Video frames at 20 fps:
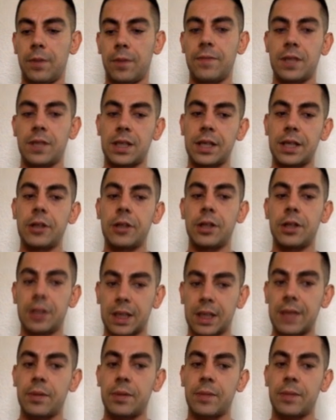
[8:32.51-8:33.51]
obviously, you know, to
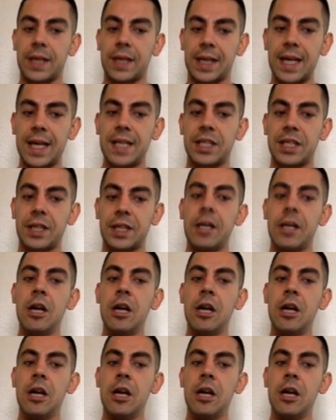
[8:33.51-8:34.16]
keep them engaging.